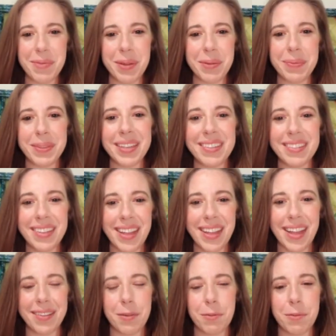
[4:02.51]
But please hit
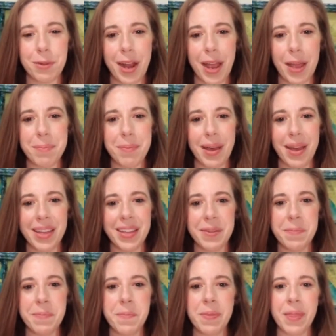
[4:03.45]
that subscribe
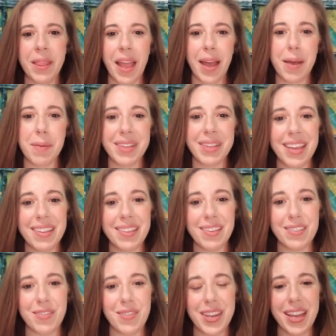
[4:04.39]
button, like
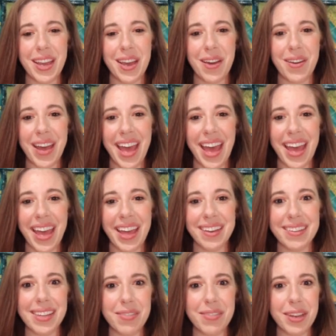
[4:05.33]
this video,
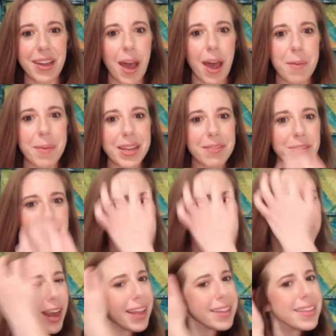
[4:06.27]
and leave a comment if you've
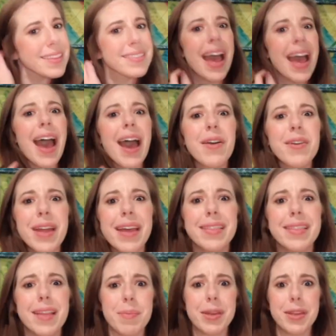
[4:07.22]
tried this out
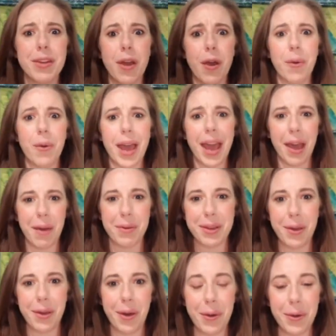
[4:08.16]
and let me know how
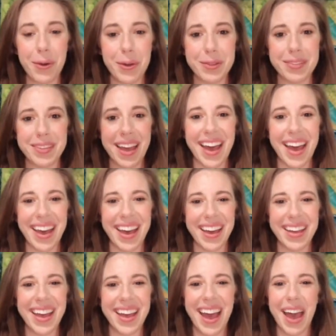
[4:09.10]
it goes.
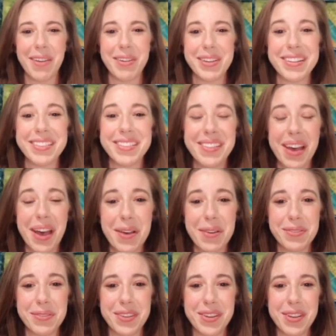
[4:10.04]
I would
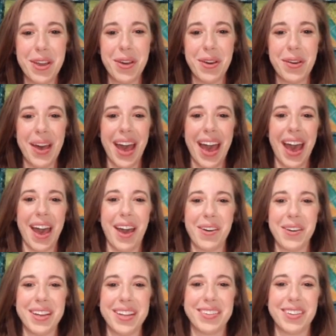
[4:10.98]
love to know
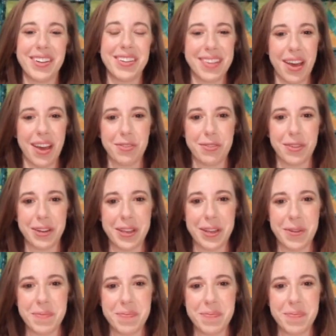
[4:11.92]
how it turns out for you.